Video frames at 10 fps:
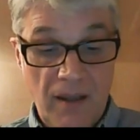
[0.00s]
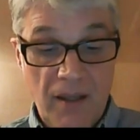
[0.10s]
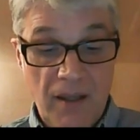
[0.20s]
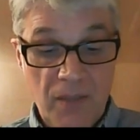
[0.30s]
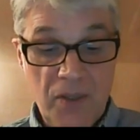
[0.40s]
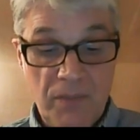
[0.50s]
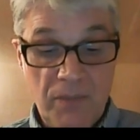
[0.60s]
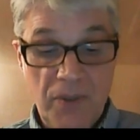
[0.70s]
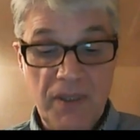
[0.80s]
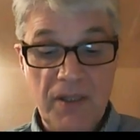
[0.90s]
The most
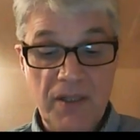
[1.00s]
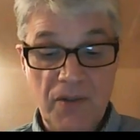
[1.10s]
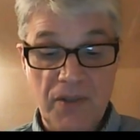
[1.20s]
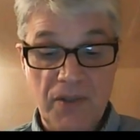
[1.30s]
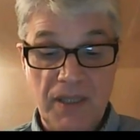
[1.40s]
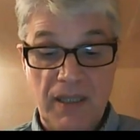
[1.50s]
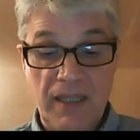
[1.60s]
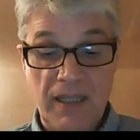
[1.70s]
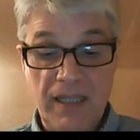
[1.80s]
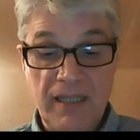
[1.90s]
important source
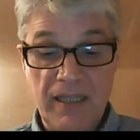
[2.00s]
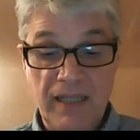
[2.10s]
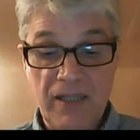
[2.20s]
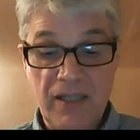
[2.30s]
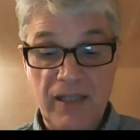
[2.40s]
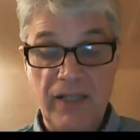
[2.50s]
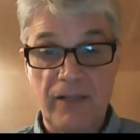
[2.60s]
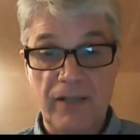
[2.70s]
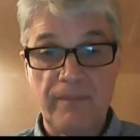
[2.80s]
is legislation,